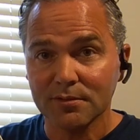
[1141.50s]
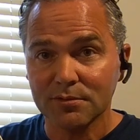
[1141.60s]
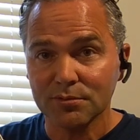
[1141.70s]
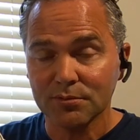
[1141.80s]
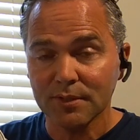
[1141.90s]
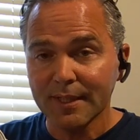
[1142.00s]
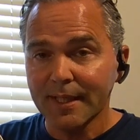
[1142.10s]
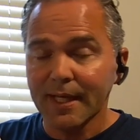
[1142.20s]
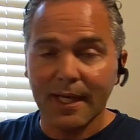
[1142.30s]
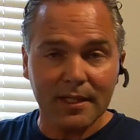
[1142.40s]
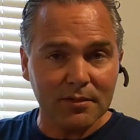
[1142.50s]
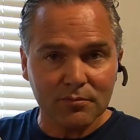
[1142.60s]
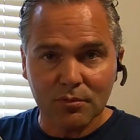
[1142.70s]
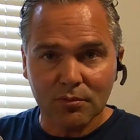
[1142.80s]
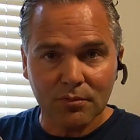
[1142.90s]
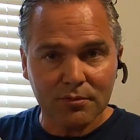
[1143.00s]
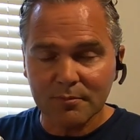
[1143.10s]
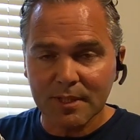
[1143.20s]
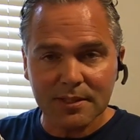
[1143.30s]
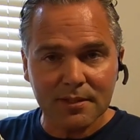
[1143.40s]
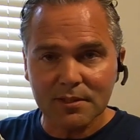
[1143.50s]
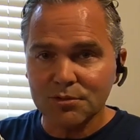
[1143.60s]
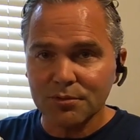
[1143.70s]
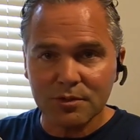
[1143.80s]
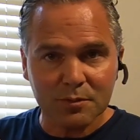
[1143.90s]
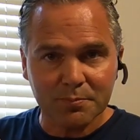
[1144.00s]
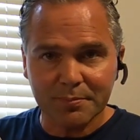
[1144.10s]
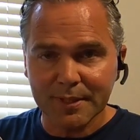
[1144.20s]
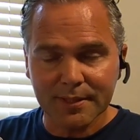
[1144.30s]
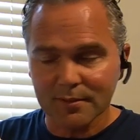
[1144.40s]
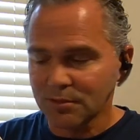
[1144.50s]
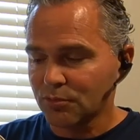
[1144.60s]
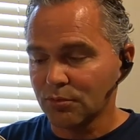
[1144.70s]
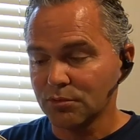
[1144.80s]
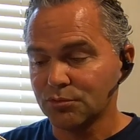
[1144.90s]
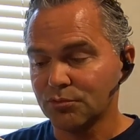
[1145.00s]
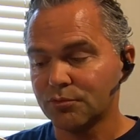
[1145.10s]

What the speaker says: 2, and it will automatically search speakers or do